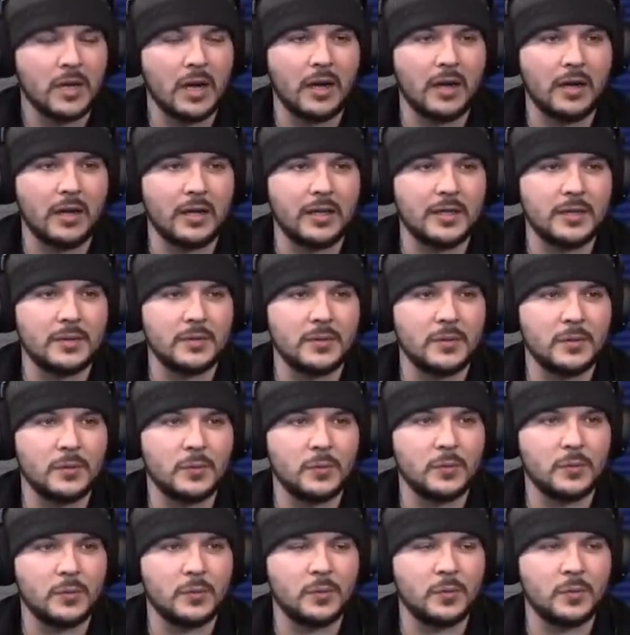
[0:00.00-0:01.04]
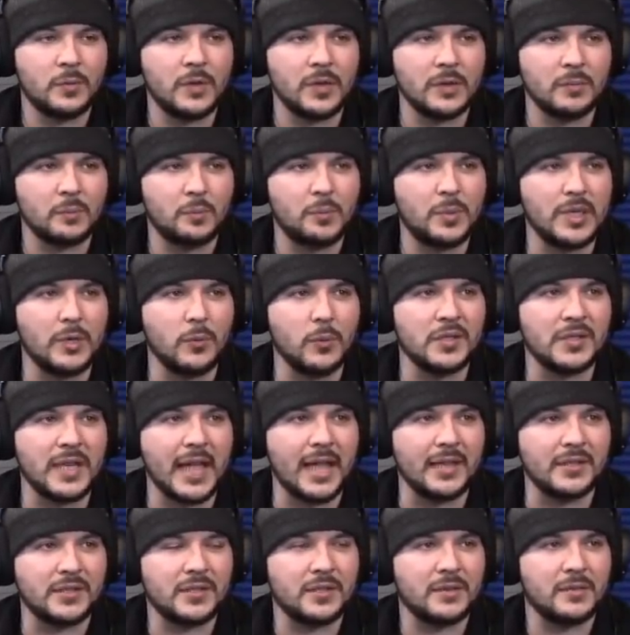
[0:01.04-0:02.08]
Uh, the bee was
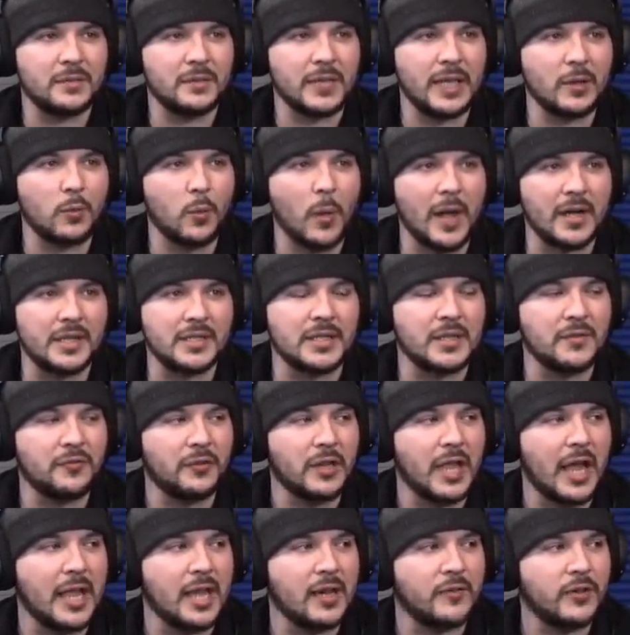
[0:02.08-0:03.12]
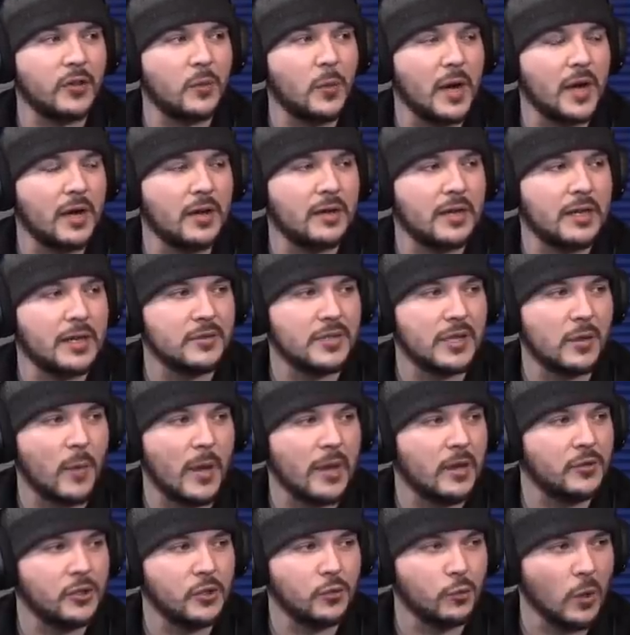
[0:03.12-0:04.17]
asked like, why doesn't he fly everywhere? And he was like,
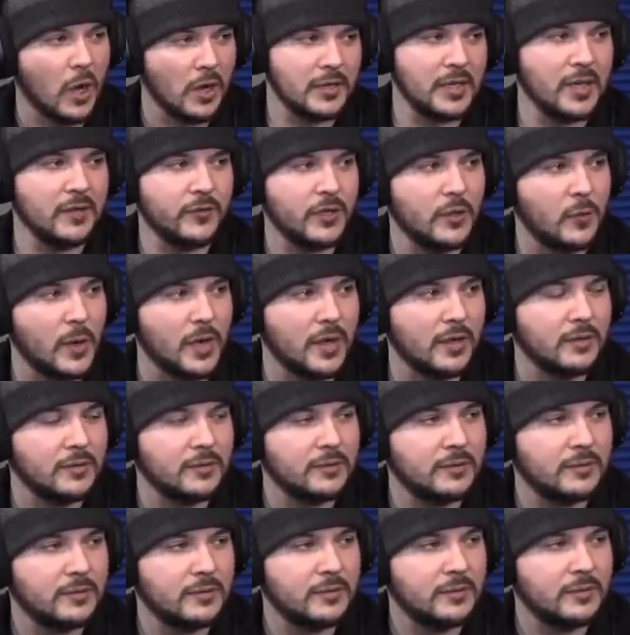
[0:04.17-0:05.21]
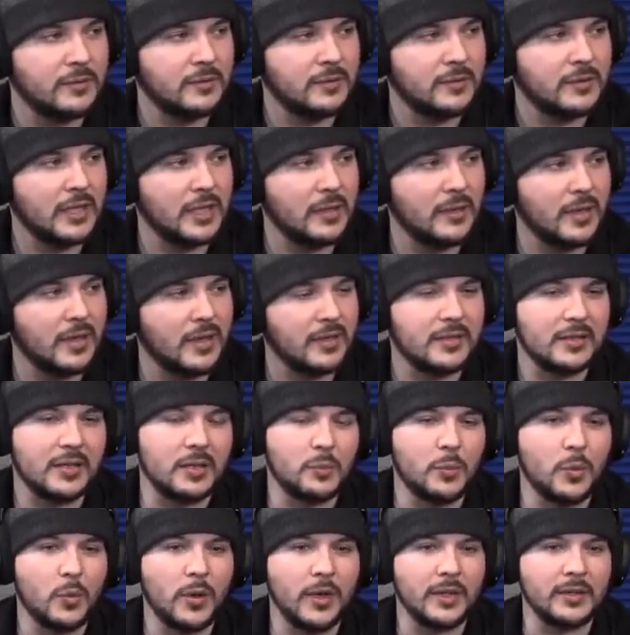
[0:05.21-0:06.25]
why don't you run everywhere? And I'm like, that's a
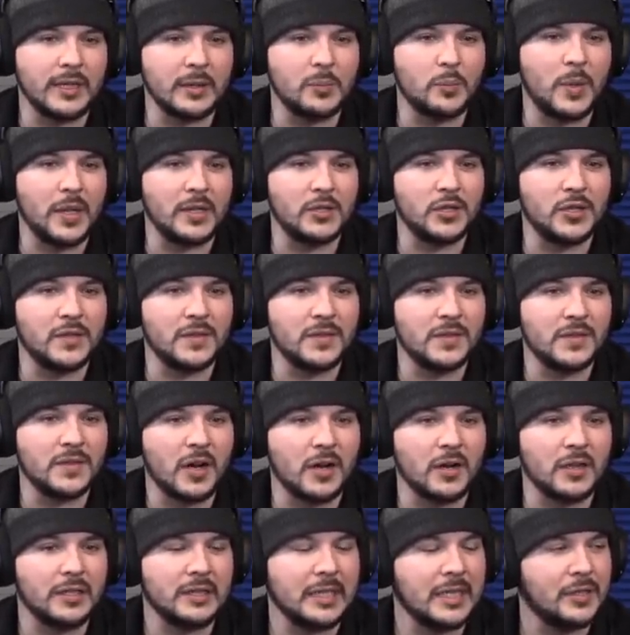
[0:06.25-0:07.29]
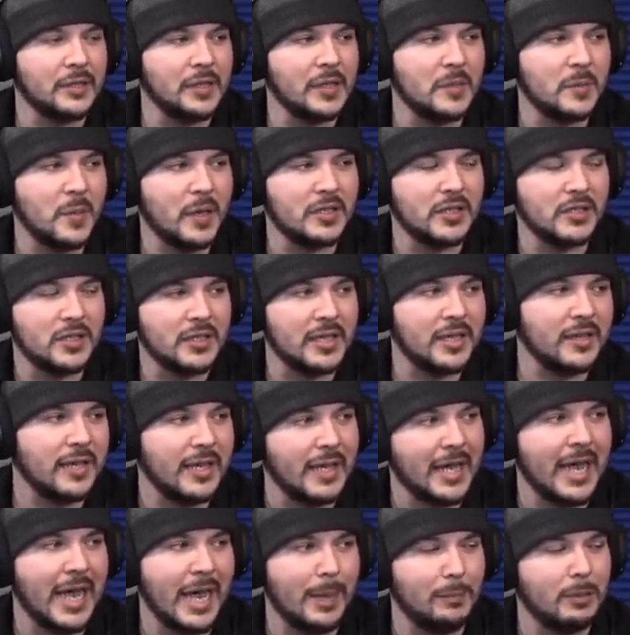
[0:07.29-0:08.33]
good point. Like pigeons are hilarious because they just kind of
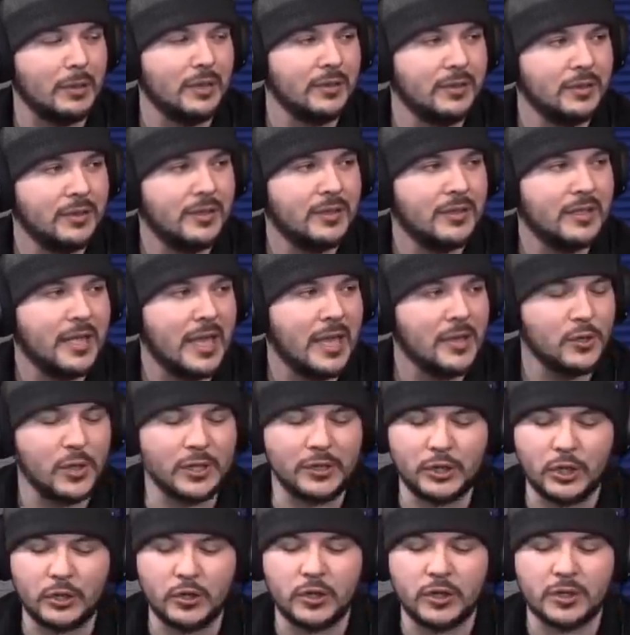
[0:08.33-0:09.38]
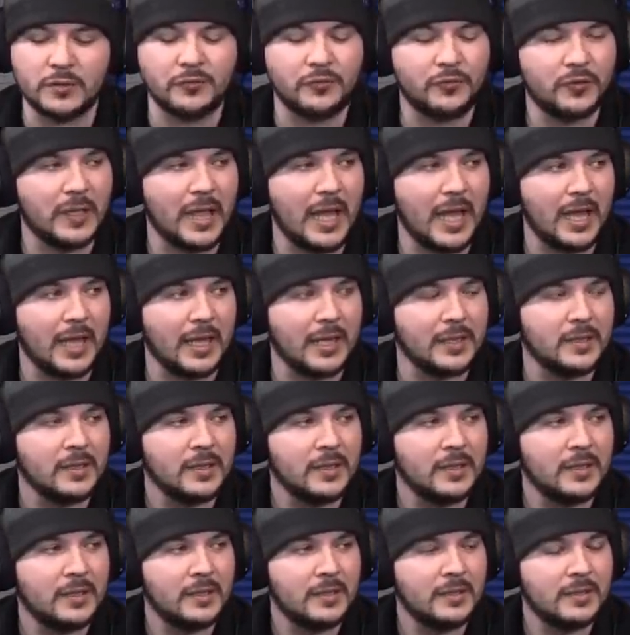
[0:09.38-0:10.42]
like hobble. Yeah. And you're like, dude, you can fly.
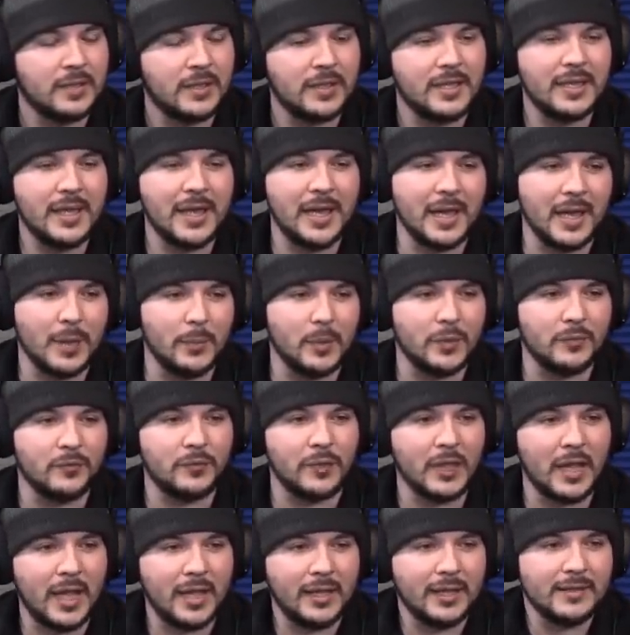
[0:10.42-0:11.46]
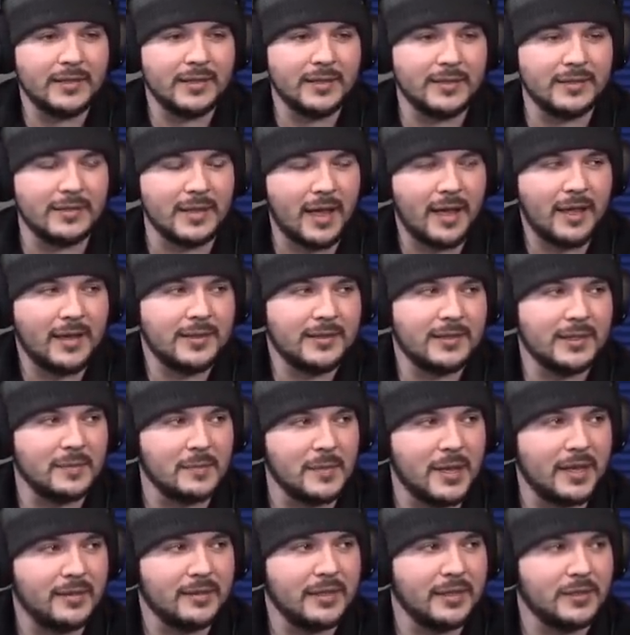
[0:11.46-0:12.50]
It's like, yeah, but flying is
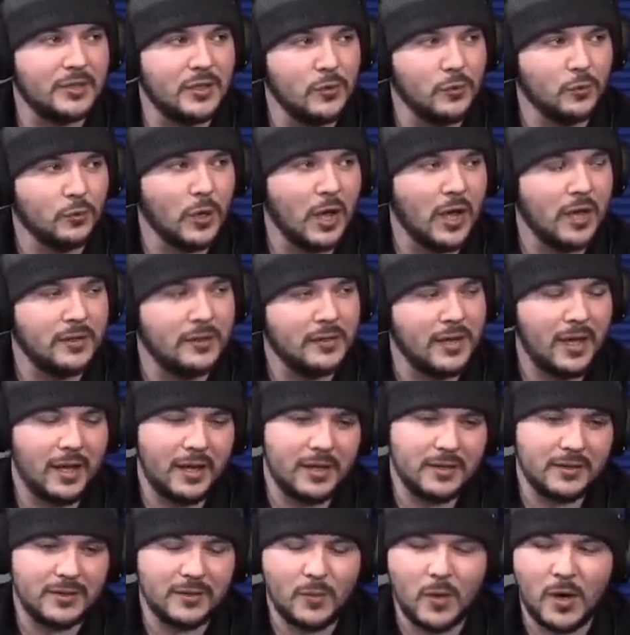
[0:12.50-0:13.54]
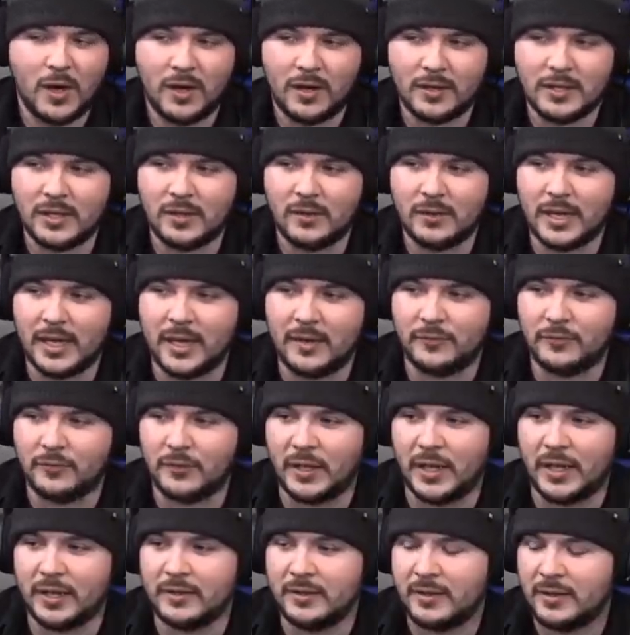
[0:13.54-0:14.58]
exhausting, man. like, do you run? No, you just walk. You don't gotta
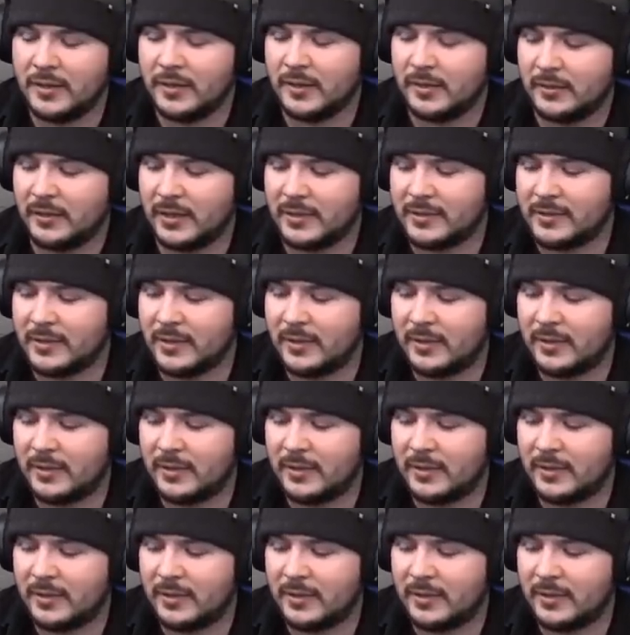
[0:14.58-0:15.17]
fly. Yeah, let's